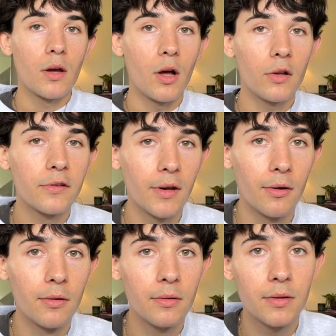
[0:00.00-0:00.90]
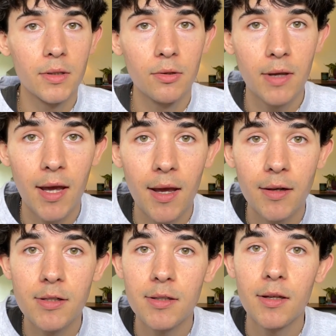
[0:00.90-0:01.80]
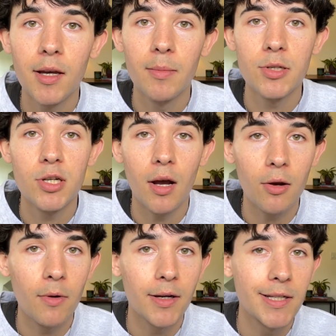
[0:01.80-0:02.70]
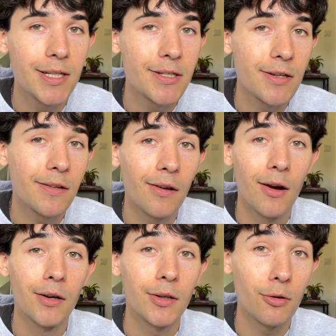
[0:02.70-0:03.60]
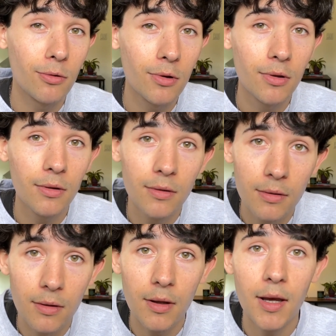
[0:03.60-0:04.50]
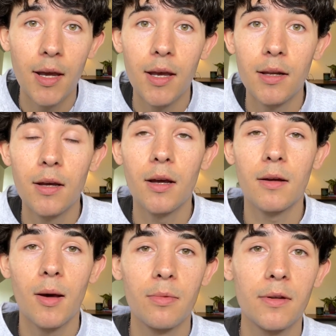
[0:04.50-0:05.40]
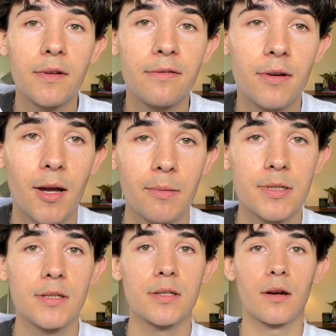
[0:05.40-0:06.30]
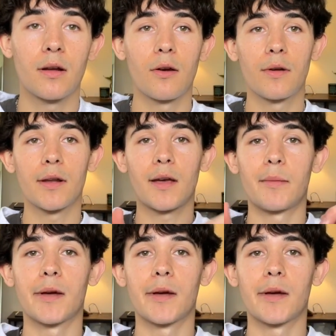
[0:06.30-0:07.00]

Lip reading: Also, you can just look up Shakawear t-shirts on Google, and a couple of different options are going to come